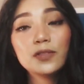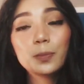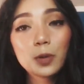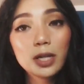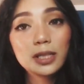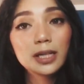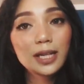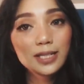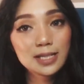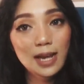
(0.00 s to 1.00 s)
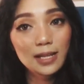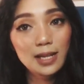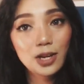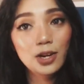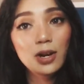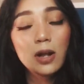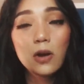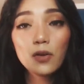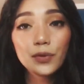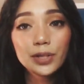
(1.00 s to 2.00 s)
product inside here
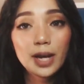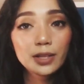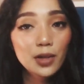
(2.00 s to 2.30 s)
overnight,